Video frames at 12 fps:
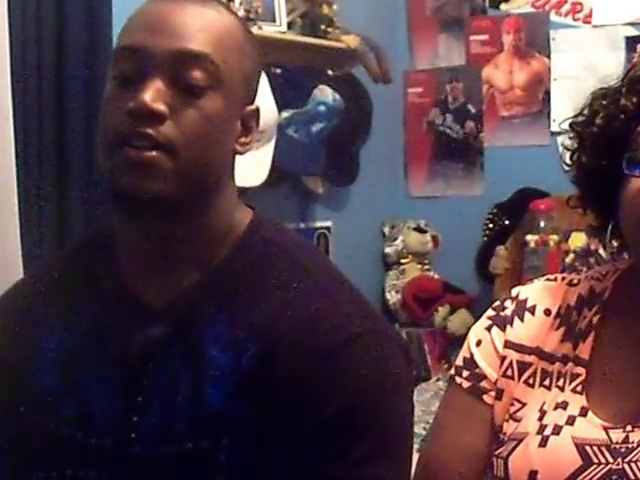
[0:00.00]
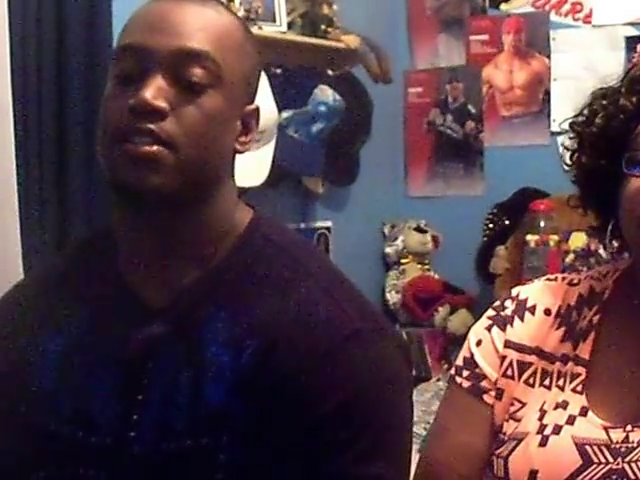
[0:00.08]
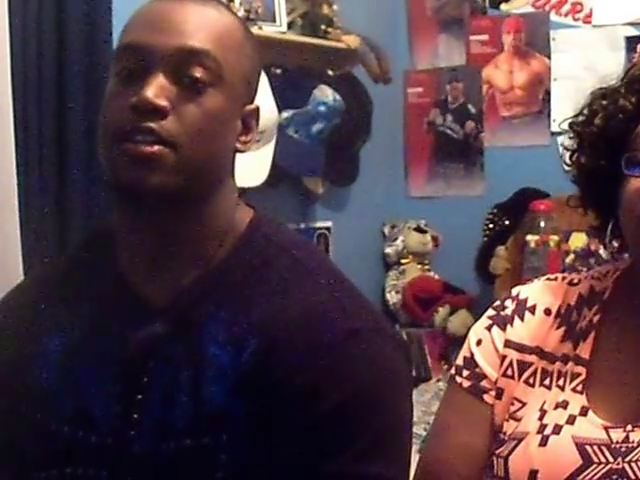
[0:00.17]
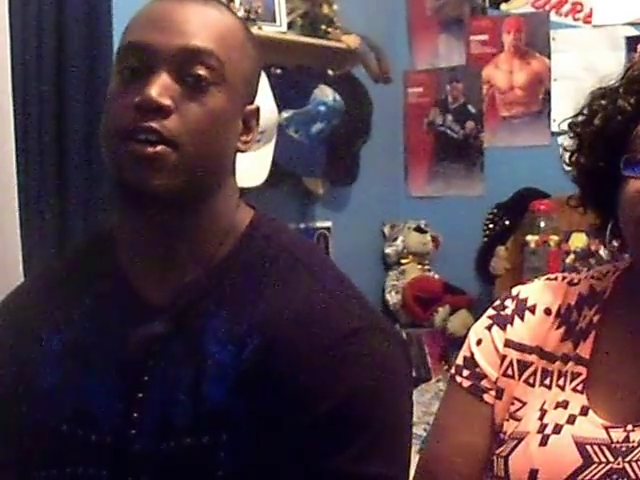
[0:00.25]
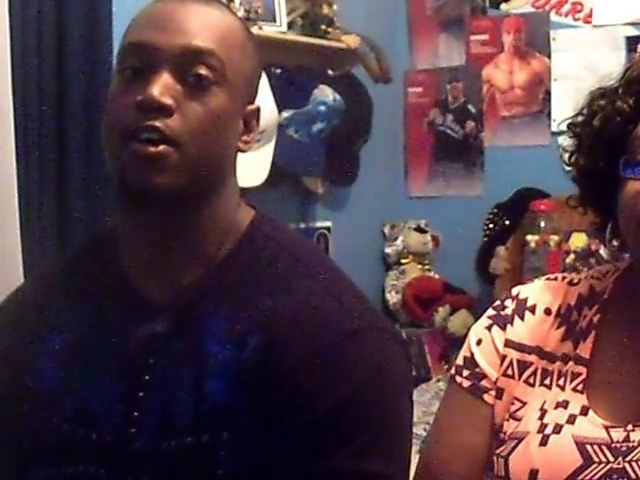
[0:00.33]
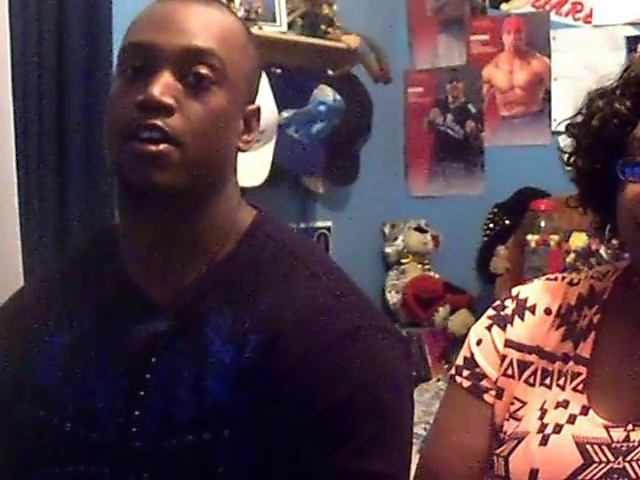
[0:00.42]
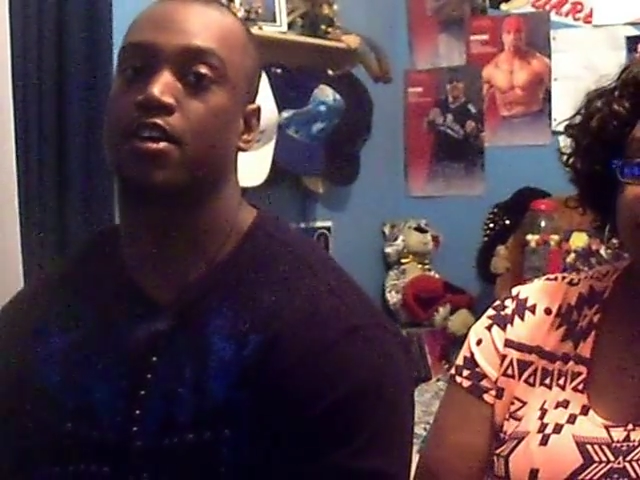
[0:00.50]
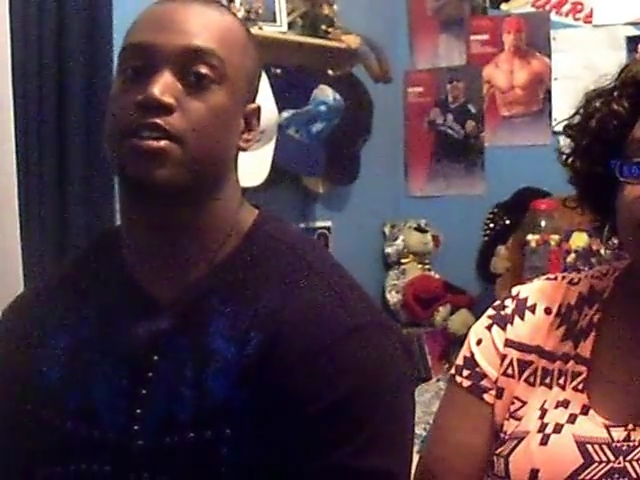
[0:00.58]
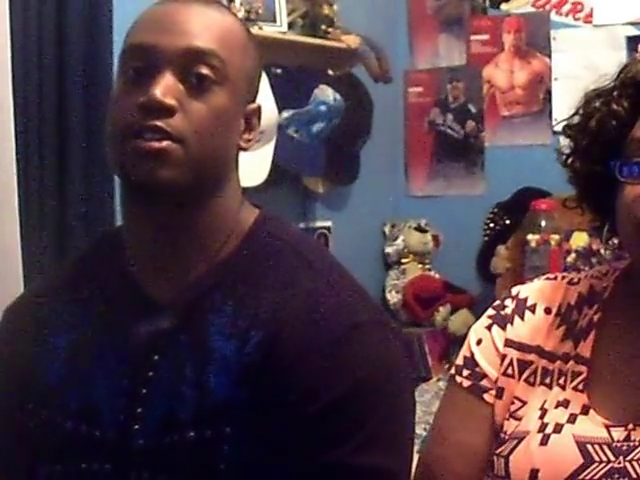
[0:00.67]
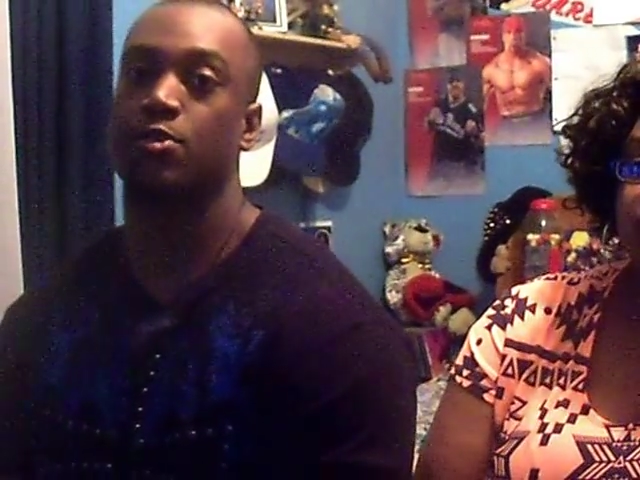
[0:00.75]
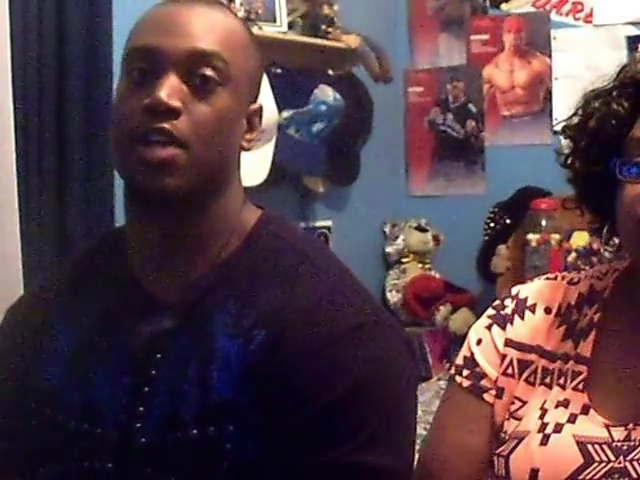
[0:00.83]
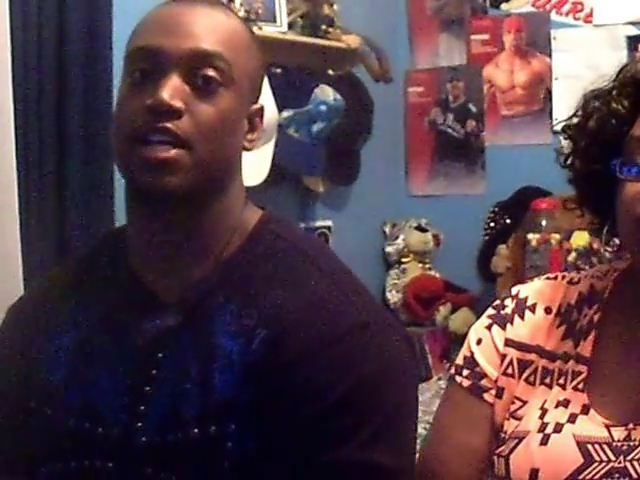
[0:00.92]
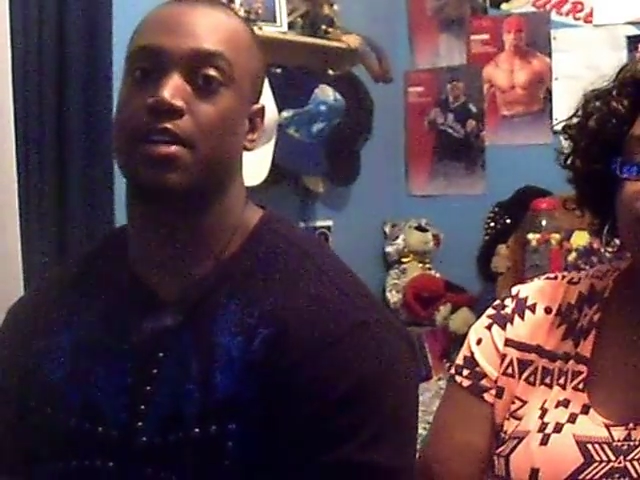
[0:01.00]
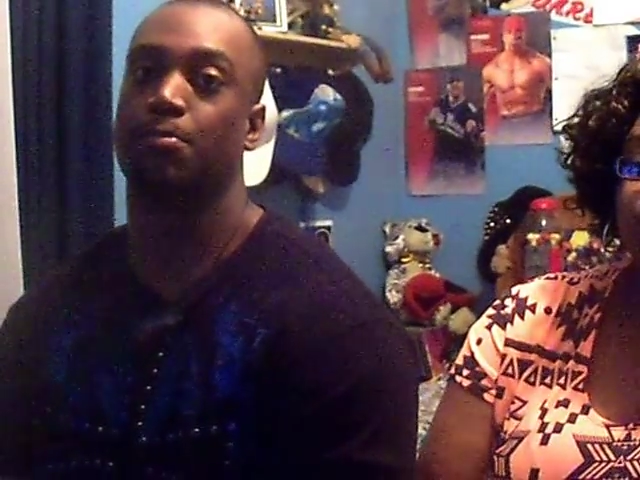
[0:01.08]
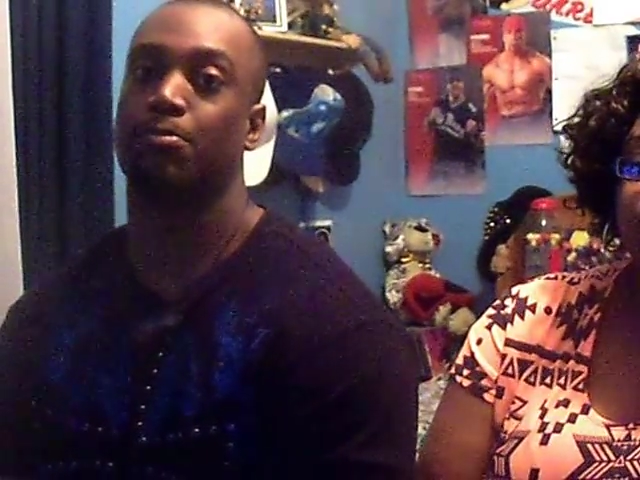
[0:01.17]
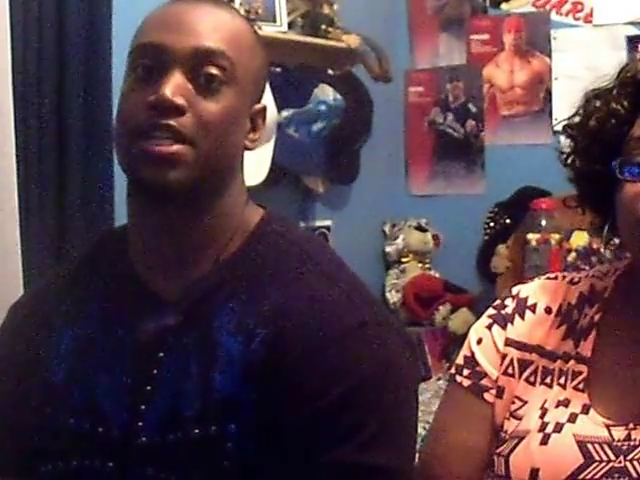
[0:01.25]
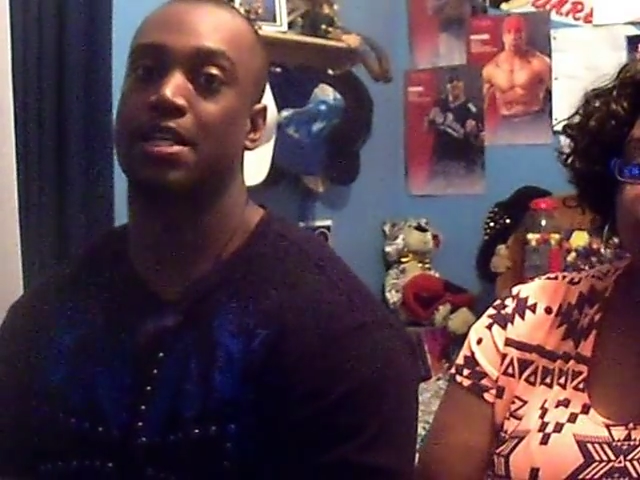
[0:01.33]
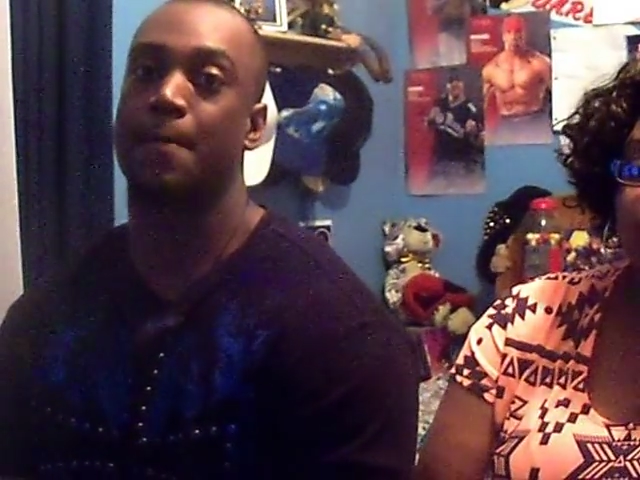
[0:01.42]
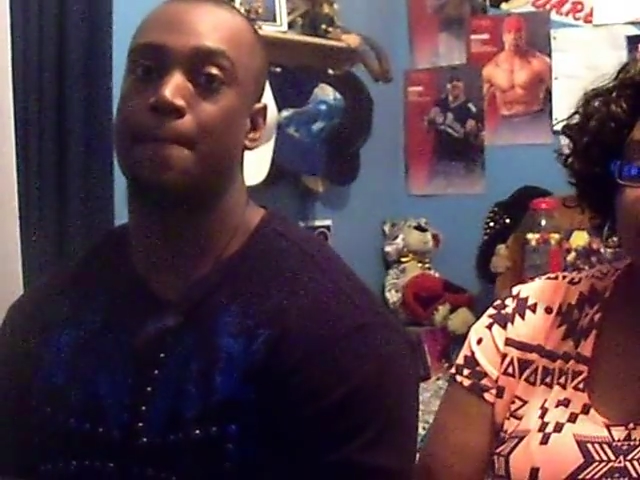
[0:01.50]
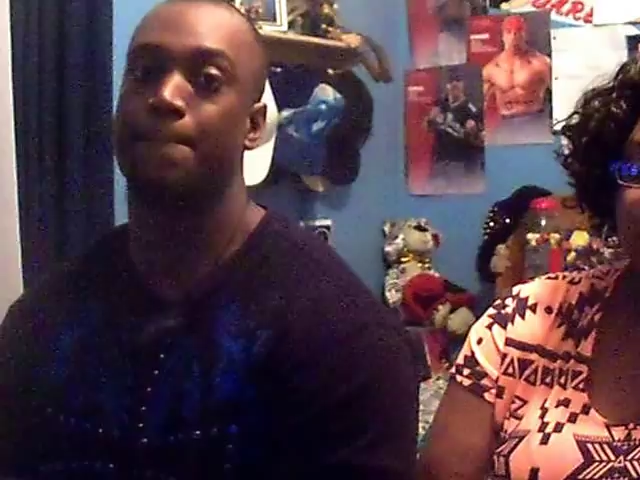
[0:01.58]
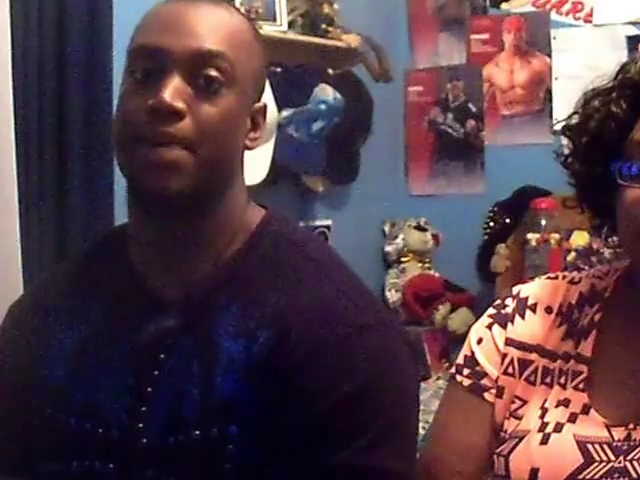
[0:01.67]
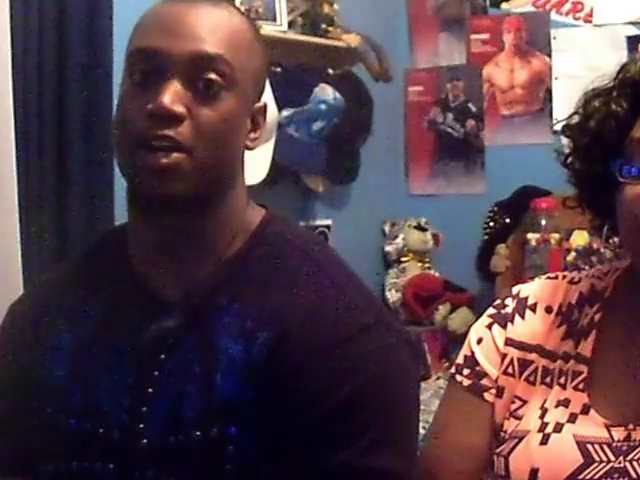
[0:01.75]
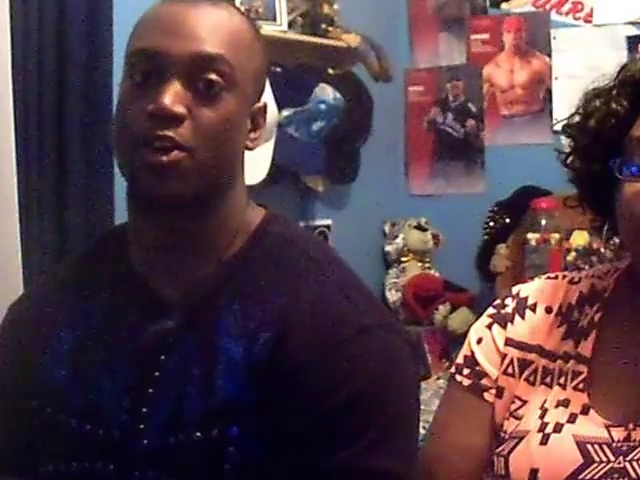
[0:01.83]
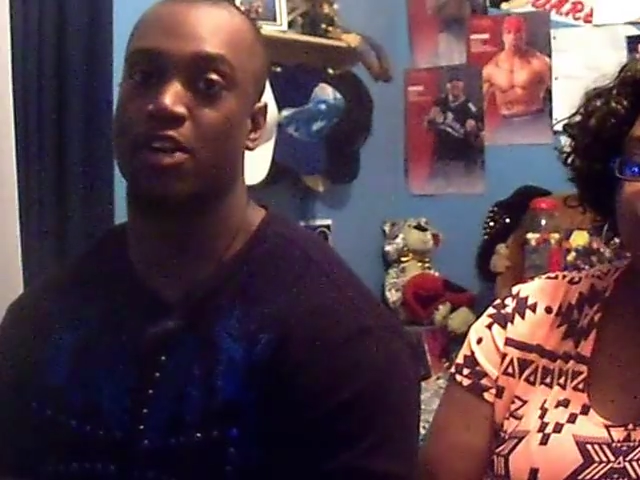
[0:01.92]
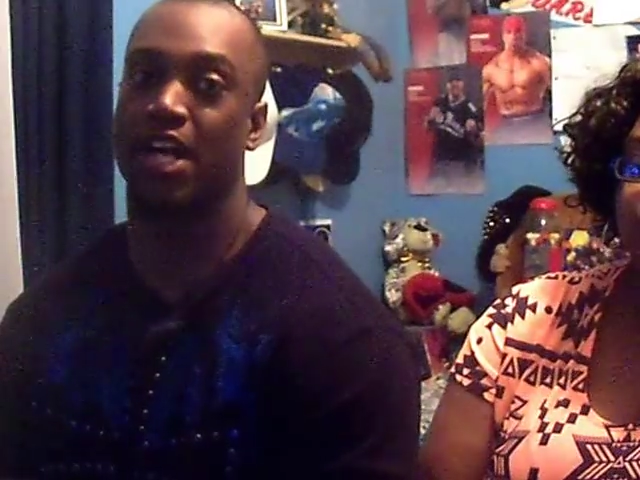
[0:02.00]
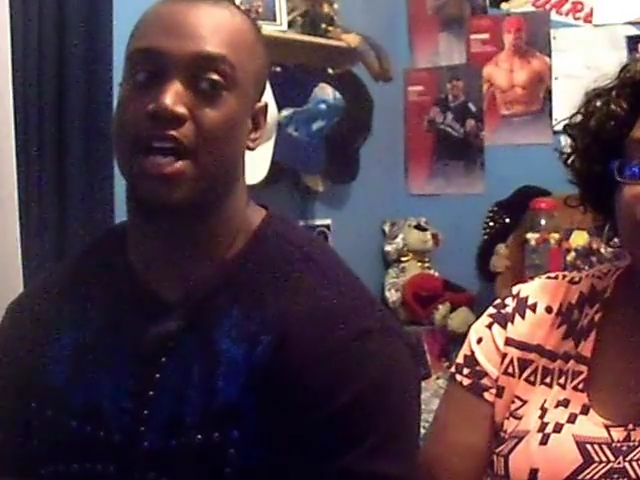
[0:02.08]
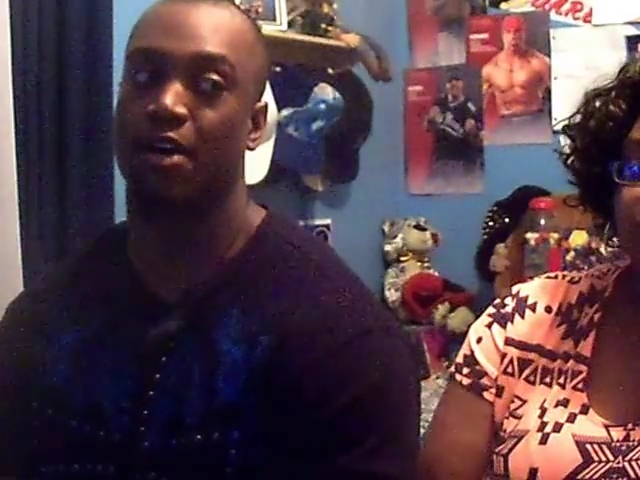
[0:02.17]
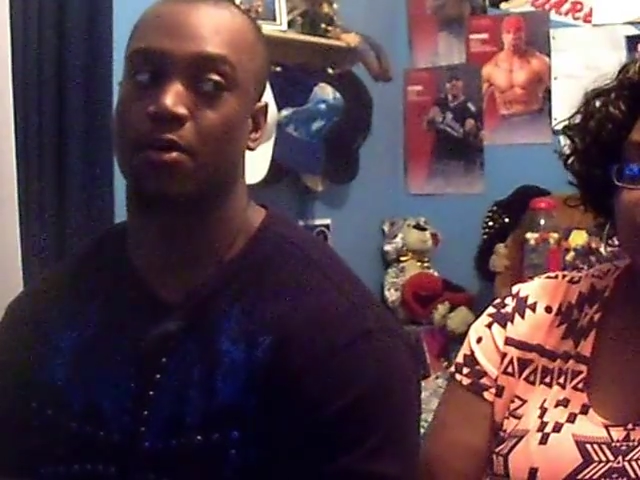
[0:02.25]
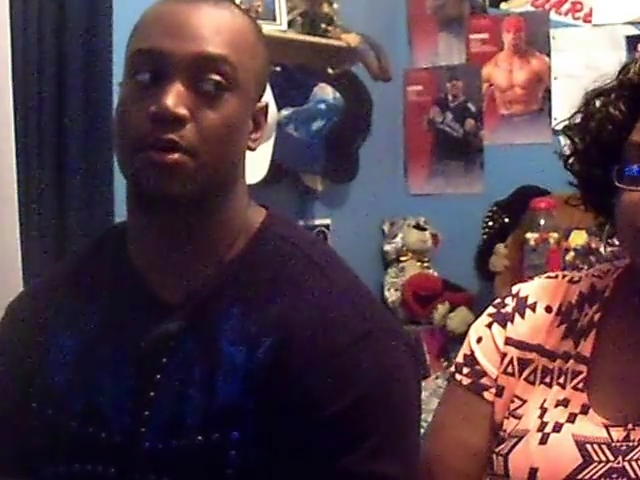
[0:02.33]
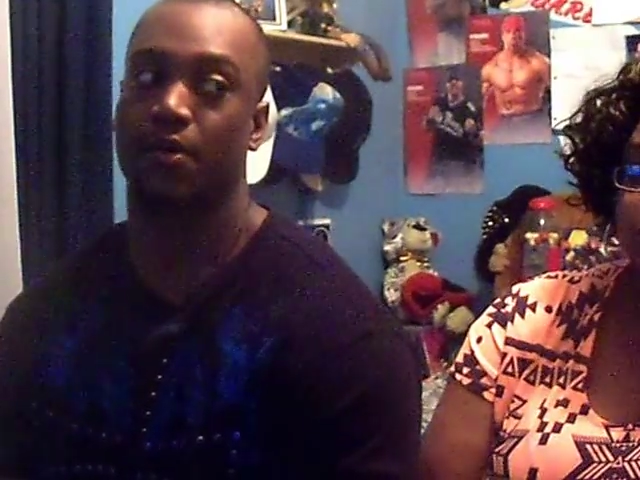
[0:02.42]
to do that complete burnout